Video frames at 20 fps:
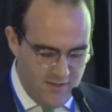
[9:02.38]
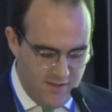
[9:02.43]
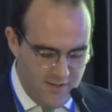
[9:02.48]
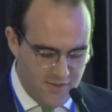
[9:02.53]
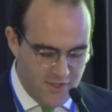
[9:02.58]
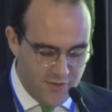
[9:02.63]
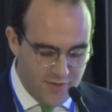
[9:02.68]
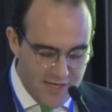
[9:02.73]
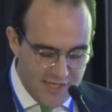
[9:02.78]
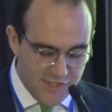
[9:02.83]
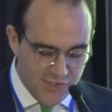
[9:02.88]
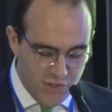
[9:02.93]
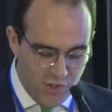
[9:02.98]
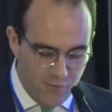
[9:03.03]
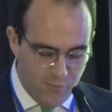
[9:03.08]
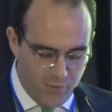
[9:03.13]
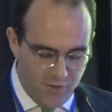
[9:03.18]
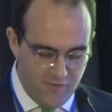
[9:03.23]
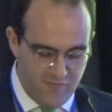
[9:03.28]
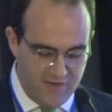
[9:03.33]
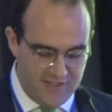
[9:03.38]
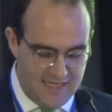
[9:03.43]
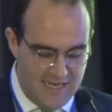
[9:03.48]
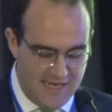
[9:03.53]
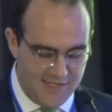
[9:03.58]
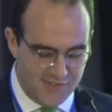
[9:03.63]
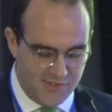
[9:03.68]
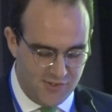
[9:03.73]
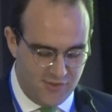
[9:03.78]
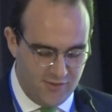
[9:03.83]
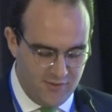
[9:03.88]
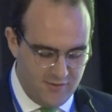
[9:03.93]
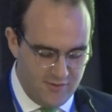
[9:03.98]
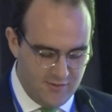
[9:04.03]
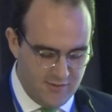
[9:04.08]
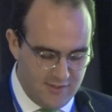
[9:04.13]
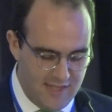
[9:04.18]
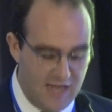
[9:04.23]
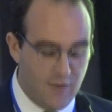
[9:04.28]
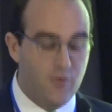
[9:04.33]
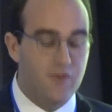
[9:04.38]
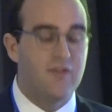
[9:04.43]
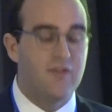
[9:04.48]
There is no perfect answer, and with